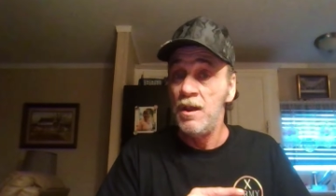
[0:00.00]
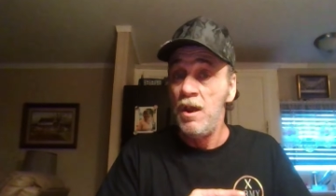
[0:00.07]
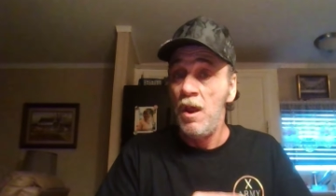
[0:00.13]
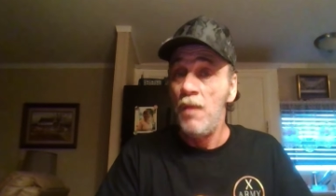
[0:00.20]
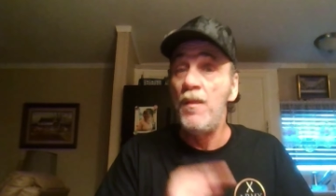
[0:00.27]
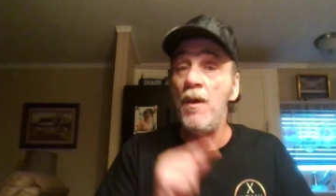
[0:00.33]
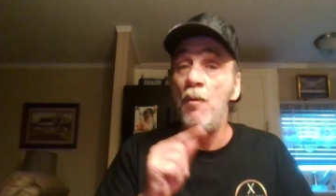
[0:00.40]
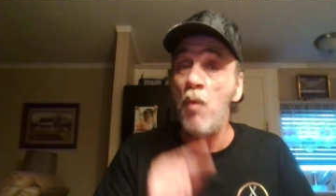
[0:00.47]

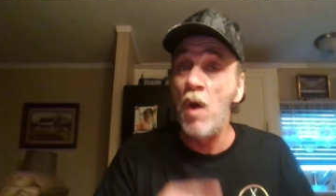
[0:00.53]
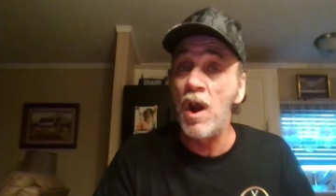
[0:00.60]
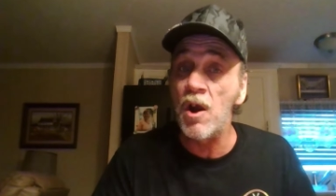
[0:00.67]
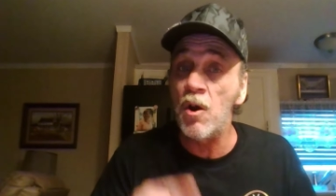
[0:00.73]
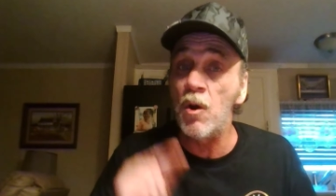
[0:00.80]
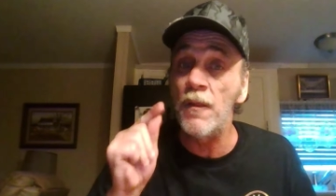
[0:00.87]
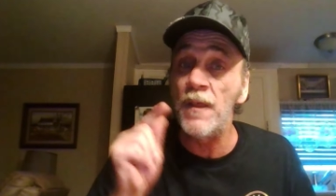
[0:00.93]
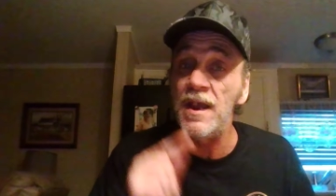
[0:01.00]
Then where are
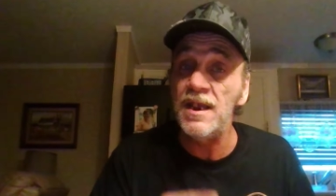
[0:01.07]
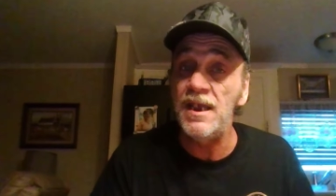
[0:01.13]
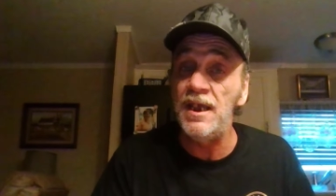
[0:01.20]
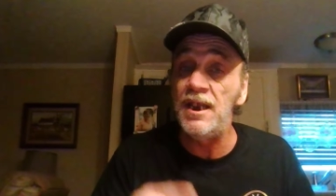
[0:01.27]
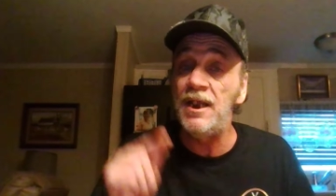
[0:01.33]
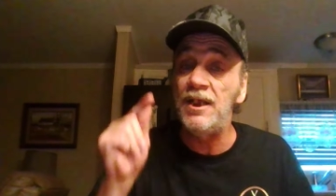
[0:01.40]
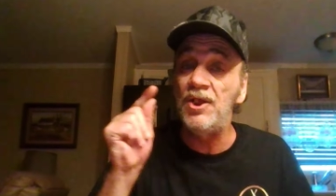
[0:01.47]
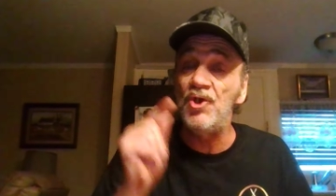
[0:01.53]
they
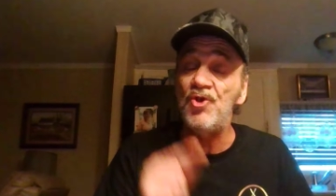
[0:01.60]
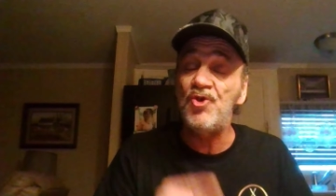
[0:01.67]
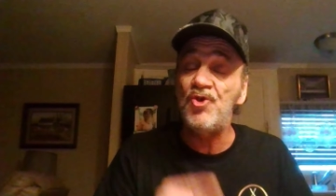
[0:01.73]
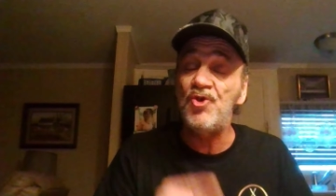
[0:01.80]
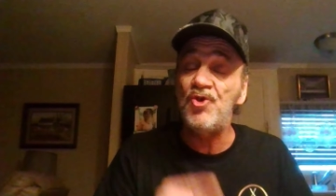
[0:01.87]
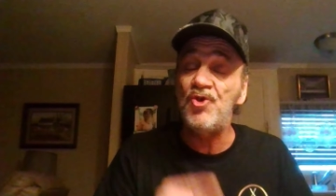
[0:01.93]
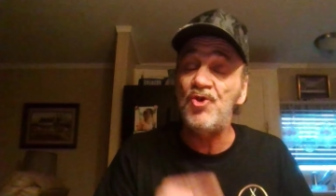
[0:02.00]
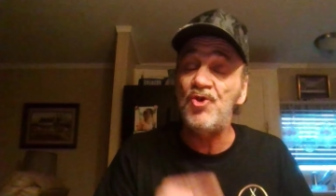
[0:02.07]
getting the
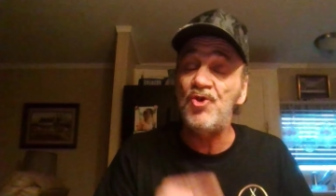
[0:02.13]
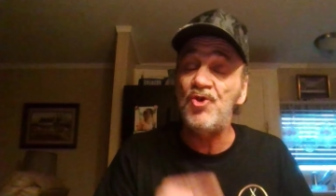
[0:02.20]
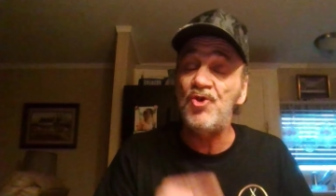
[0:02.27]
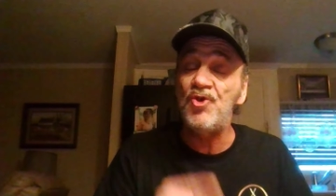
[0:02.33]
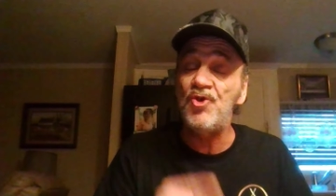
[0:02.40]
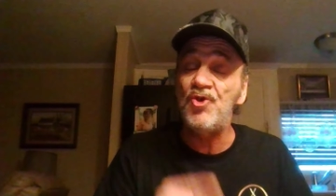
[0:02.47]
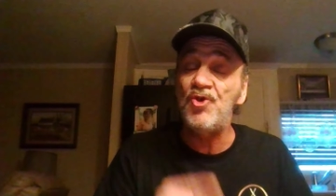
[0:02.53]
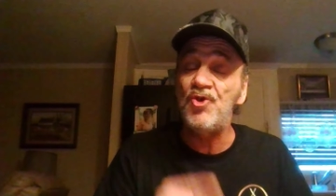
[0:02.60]
shares to
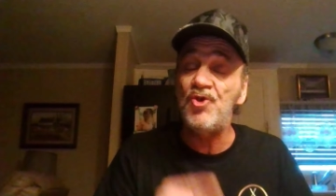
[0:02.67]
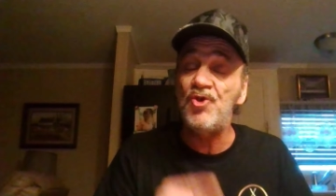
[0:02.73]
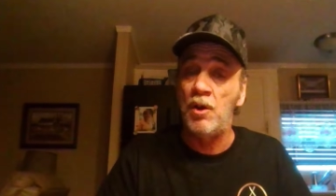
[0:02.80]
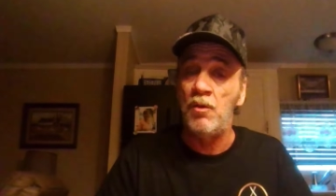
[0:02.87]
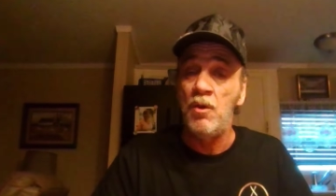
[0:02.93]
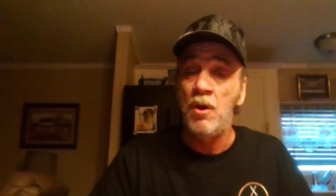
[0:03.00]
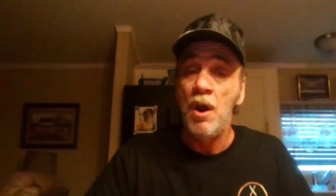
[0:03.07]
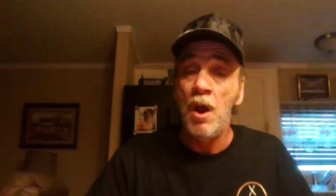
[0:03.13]
borrow?
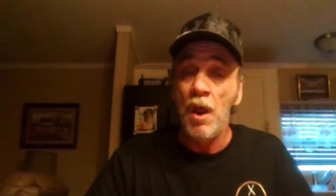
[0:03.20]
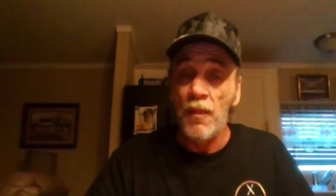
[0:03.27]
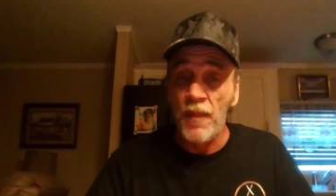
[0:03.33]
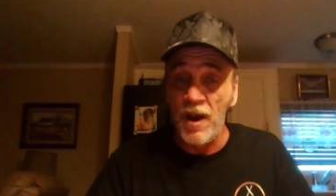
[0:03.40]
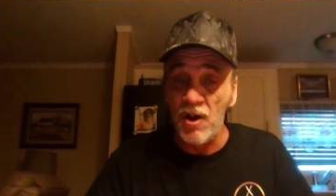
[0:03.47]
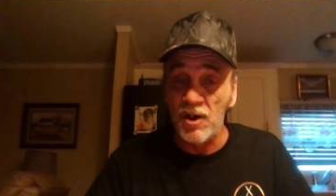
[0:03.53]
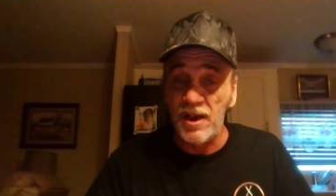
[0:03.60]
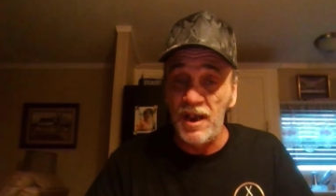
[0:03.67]
they're
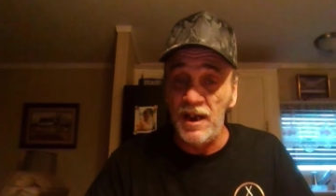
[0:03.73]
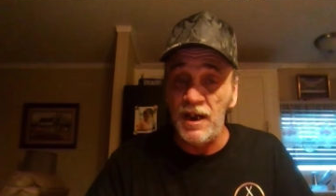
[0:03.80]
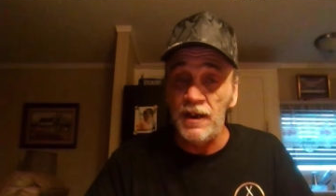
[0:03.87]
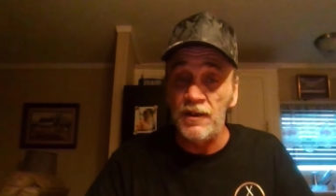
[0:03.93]
getting the